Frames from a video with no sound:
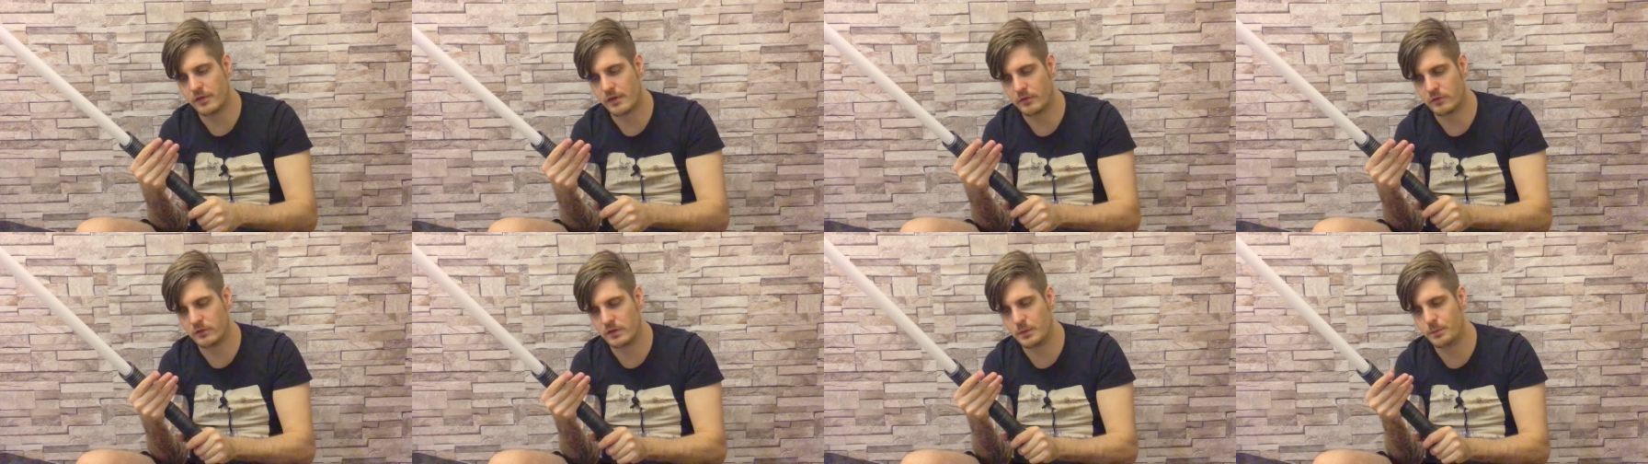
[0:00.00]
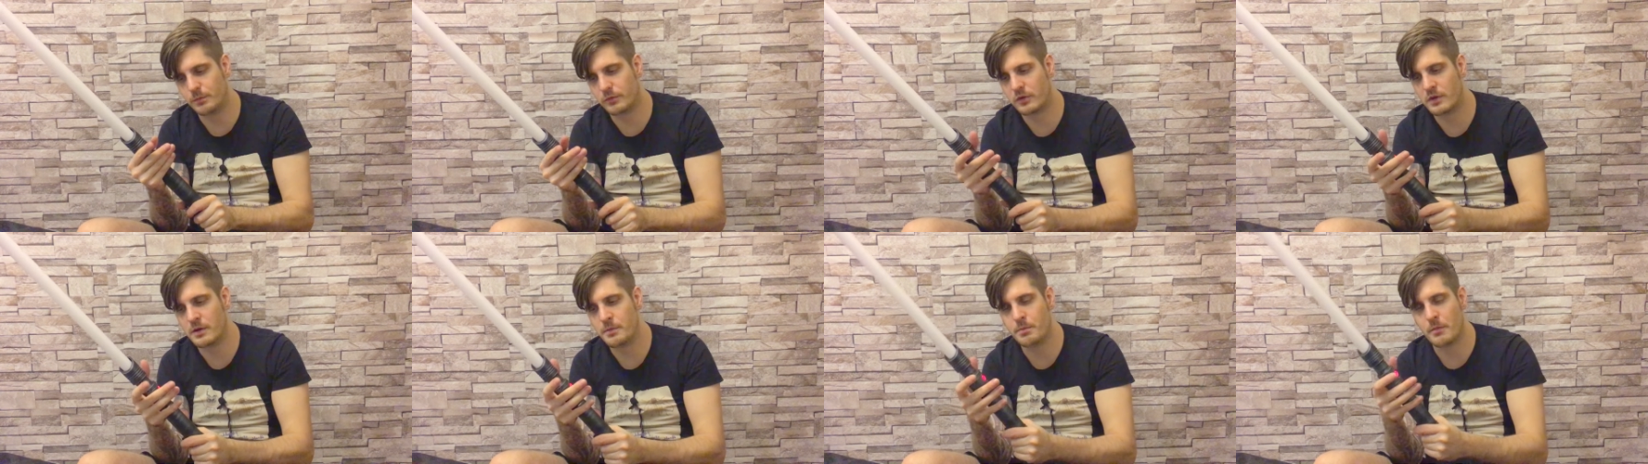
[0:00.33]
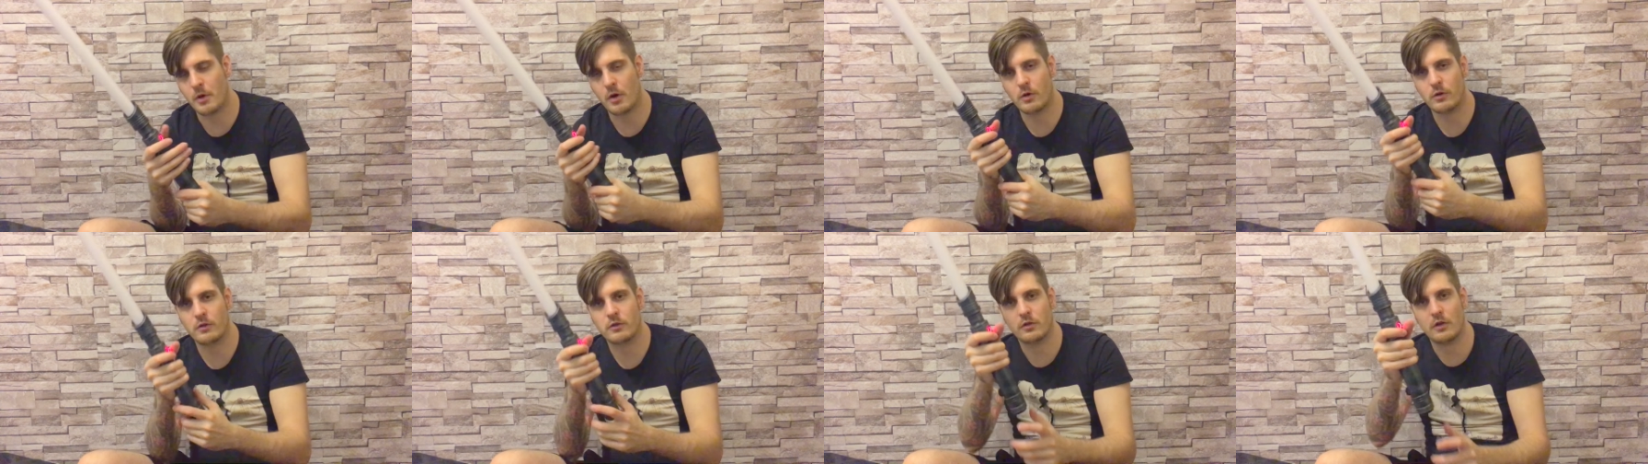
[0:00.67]
has deep sleep
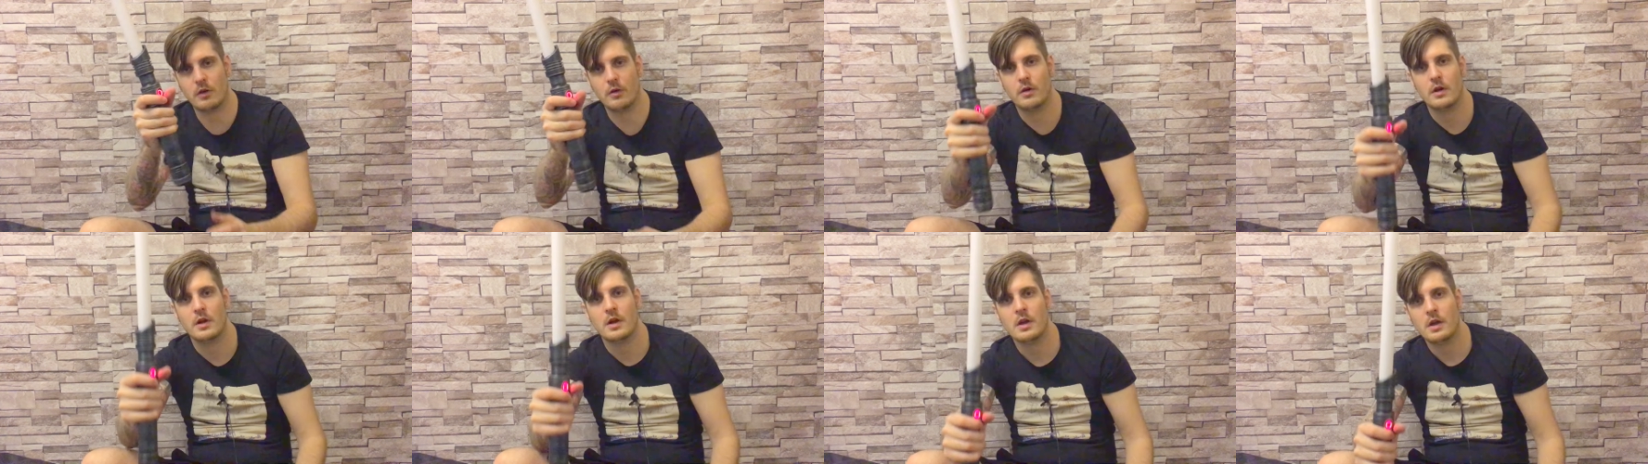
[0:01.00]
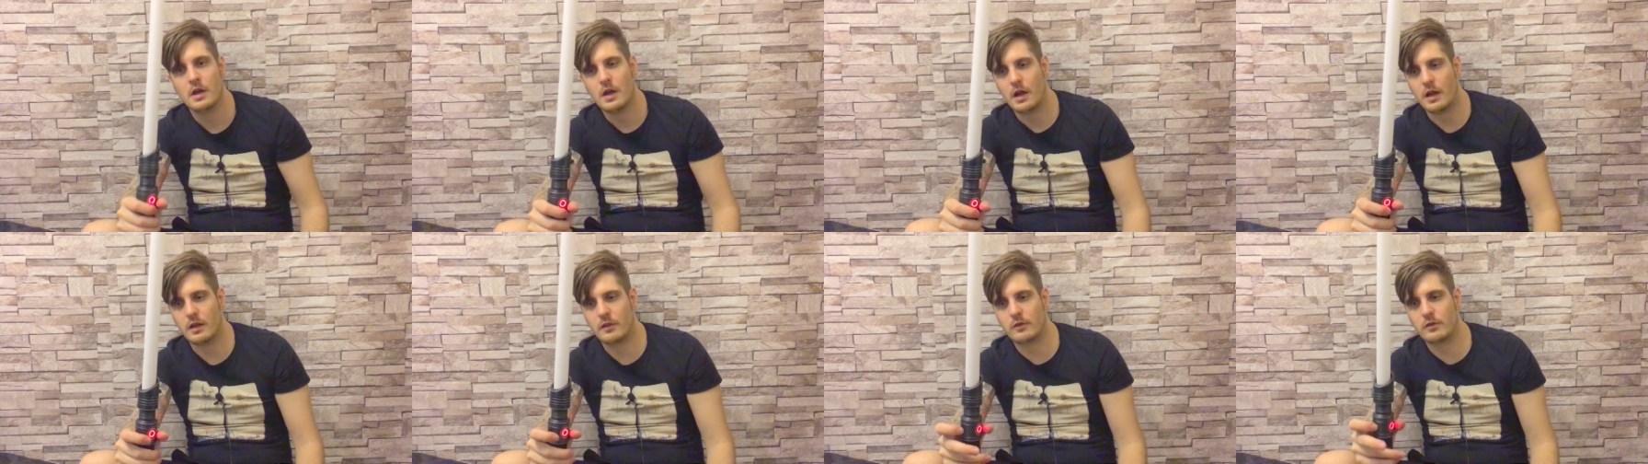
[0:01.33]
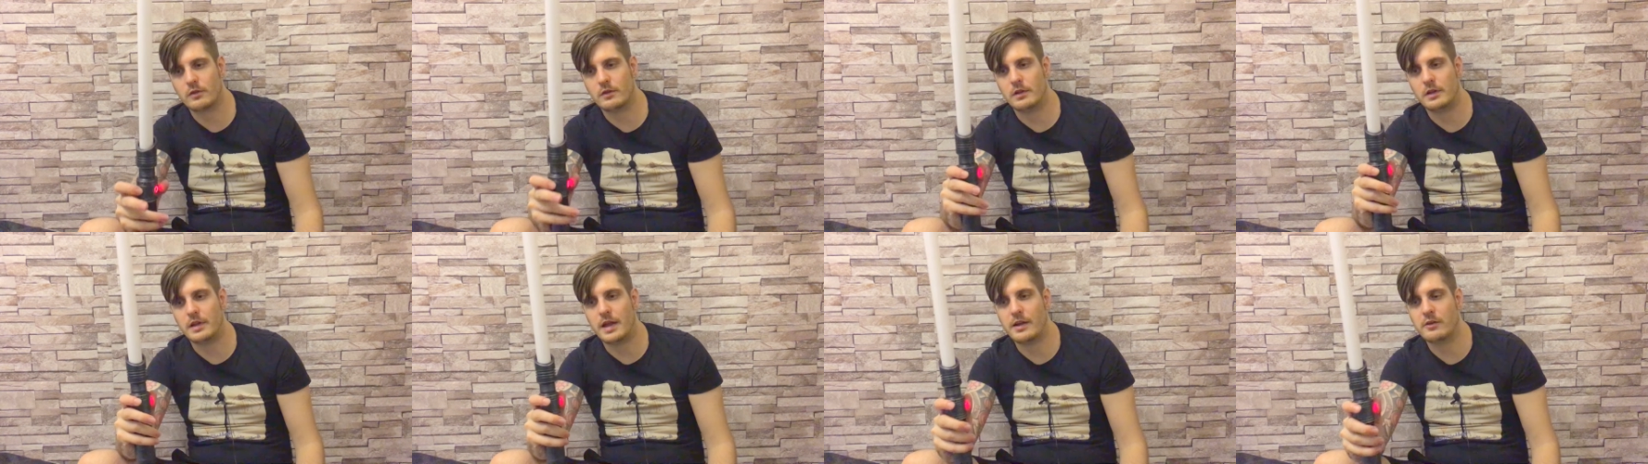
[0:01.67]
mode, so it's
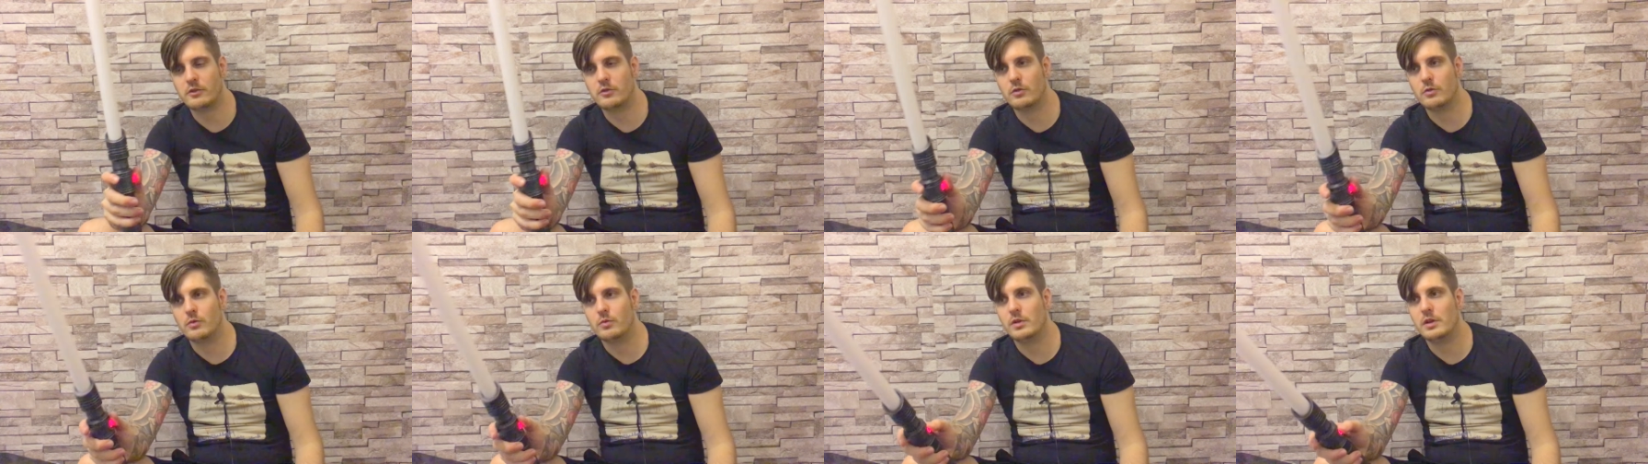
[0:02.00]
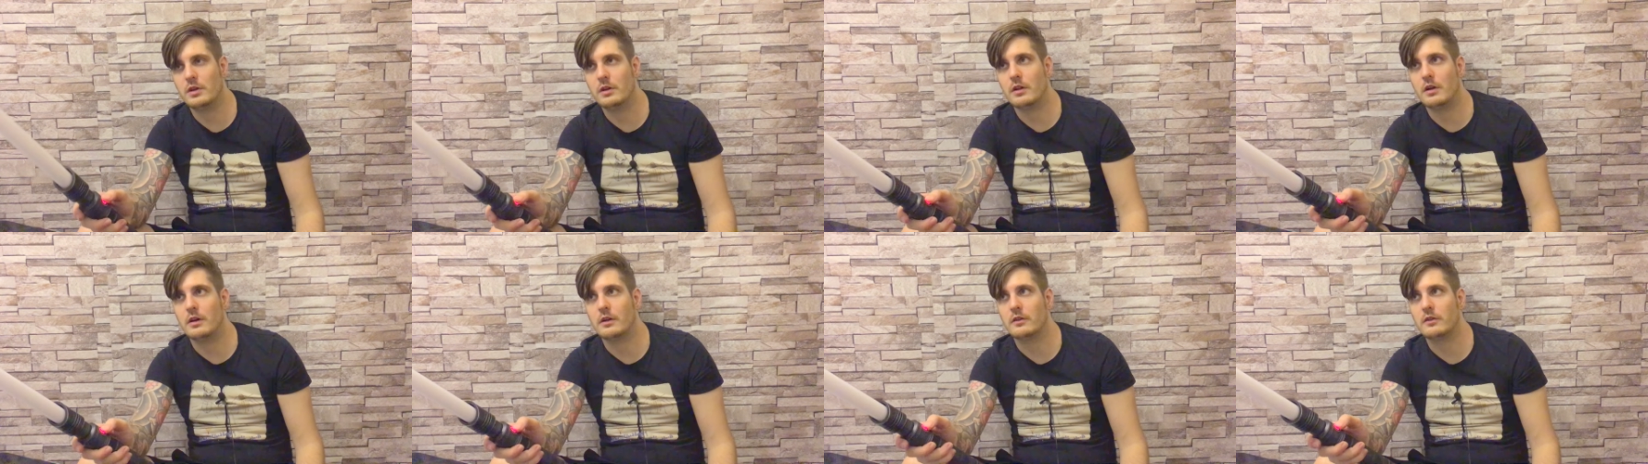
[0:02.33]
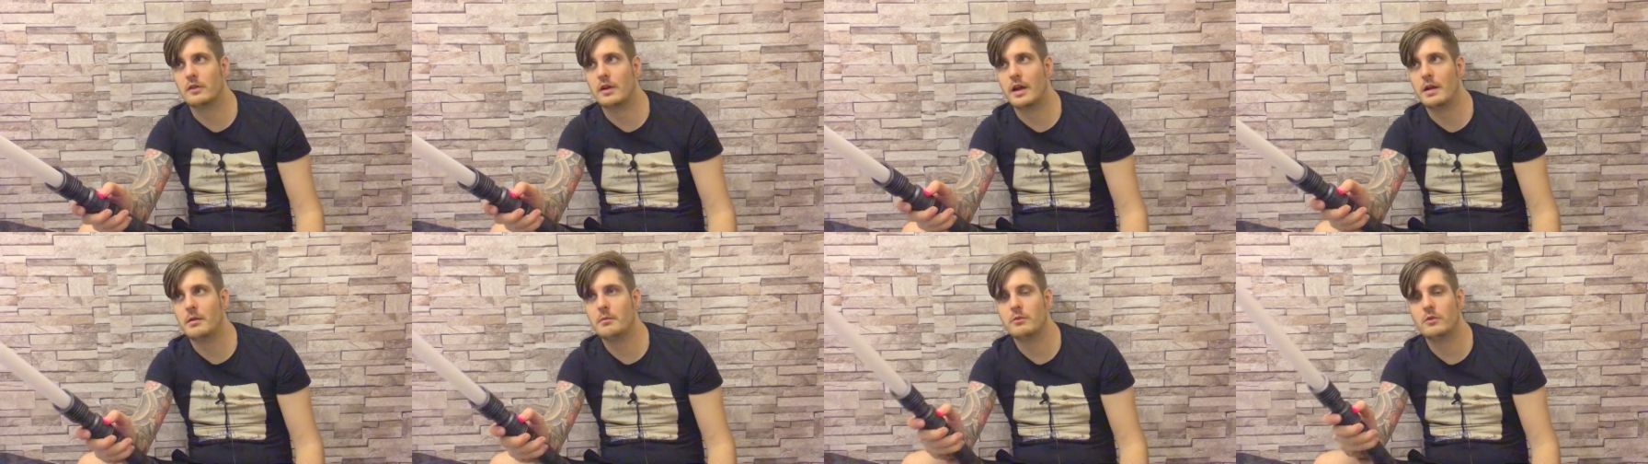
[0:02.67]
gonna last you a really long
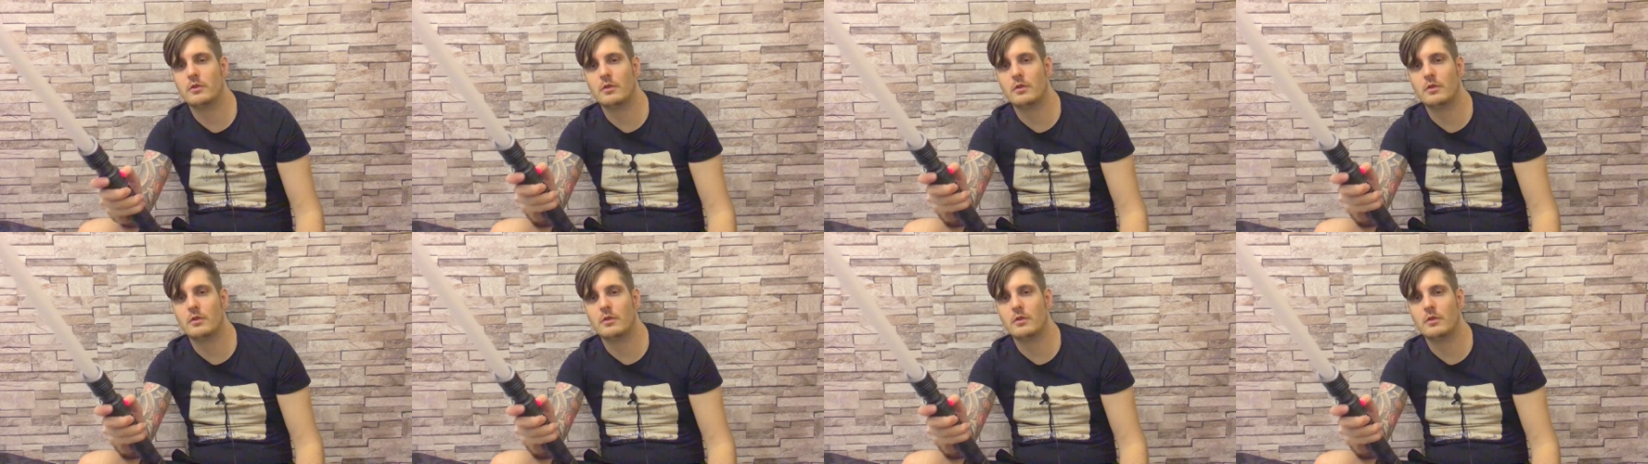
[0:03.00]
time.